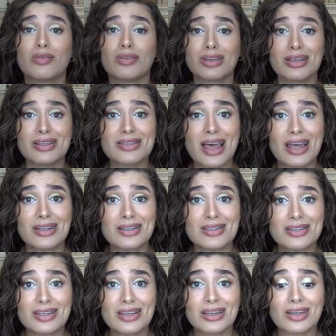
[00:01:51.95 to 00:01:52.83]
Really sad to
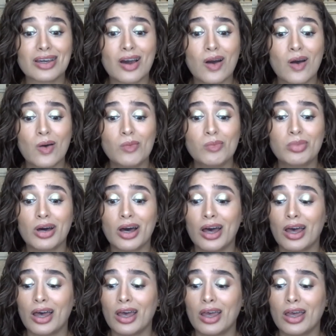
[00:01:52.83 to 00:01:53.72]
see it go,
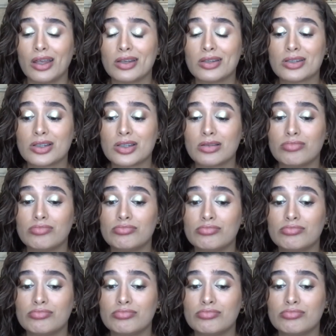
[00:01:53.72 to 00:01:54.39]
but